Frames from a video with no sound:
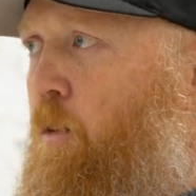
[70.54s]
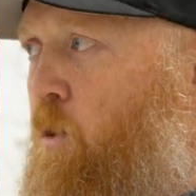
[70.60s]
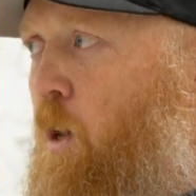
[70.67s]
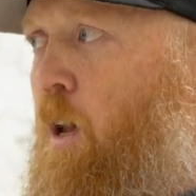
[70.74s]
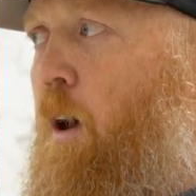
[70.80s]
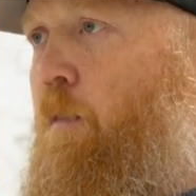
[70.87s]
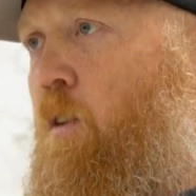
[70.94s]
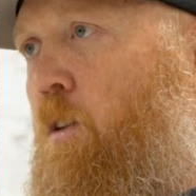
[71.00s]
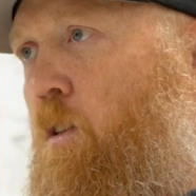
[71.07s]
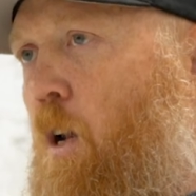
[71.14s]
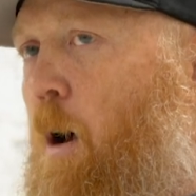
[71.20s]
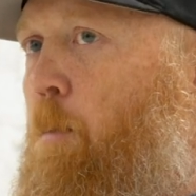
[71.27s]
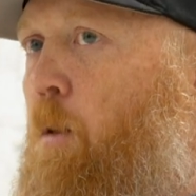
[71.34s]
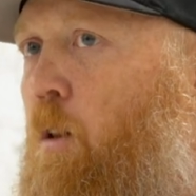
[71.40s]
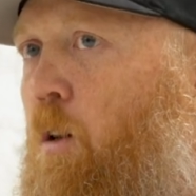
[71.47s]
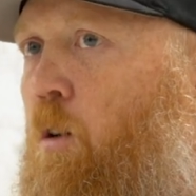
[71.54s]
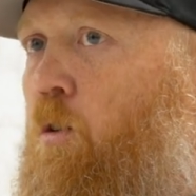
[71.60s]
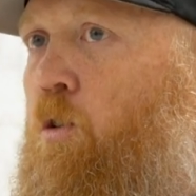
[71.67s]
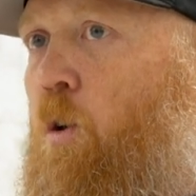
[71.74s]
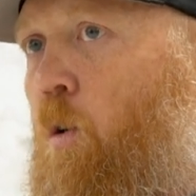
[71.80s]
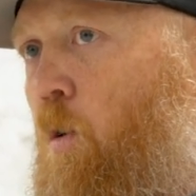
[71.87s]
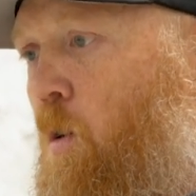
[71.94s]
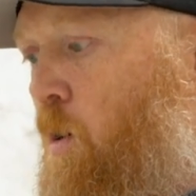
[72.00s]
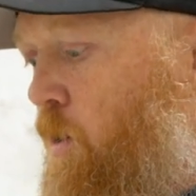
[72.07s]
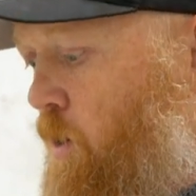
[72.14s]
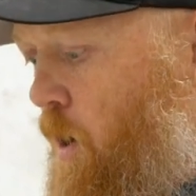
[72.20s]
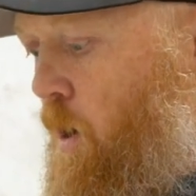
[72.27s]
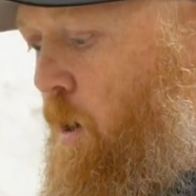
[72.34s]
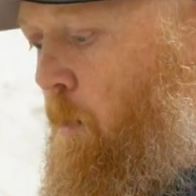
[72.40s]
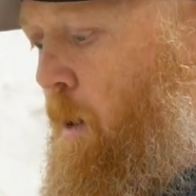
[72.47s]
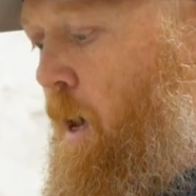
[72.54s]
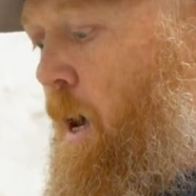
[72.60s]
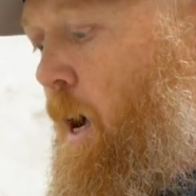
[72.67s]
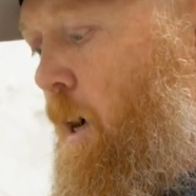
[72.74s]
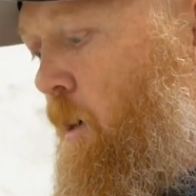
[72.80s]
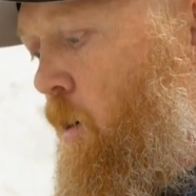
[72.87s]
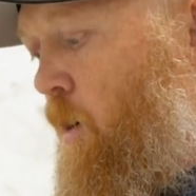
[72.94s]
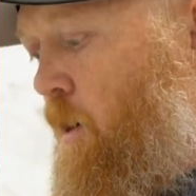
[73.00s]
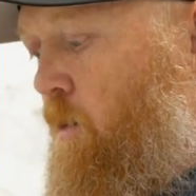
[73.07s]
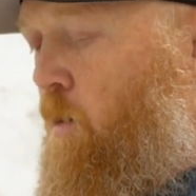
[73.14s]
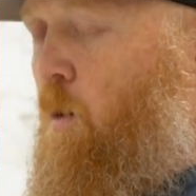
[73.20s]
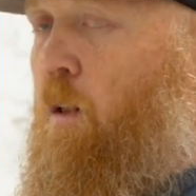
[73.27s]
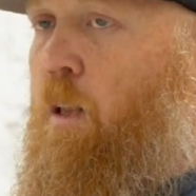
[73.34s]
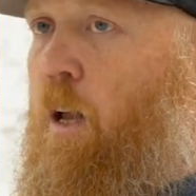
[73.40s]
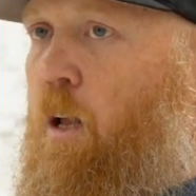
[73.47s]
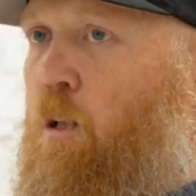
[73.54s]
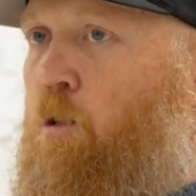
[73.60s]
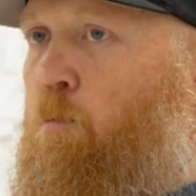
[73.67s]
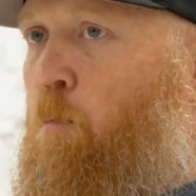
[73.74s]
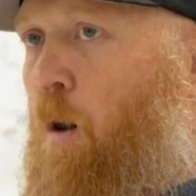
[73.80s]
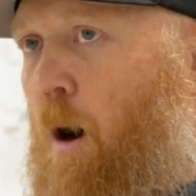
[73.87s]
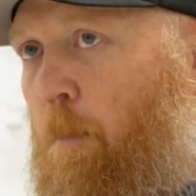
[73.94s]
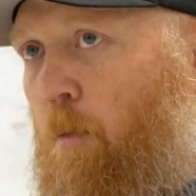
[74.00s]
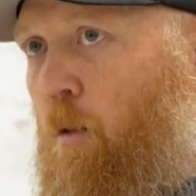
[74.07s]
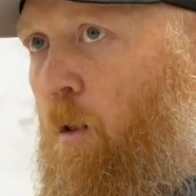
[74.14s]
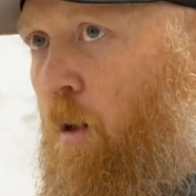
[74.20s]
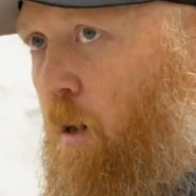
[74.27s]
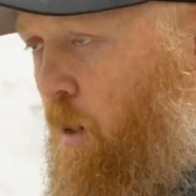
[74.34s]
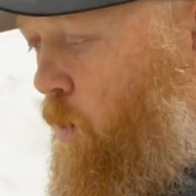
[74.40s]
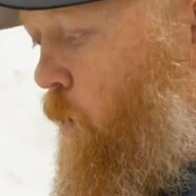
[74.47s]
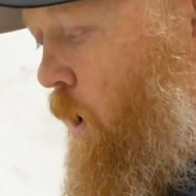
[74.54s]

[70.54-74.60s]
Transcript: so you have to stop a little sooner so you can be accurate so it lands properly on the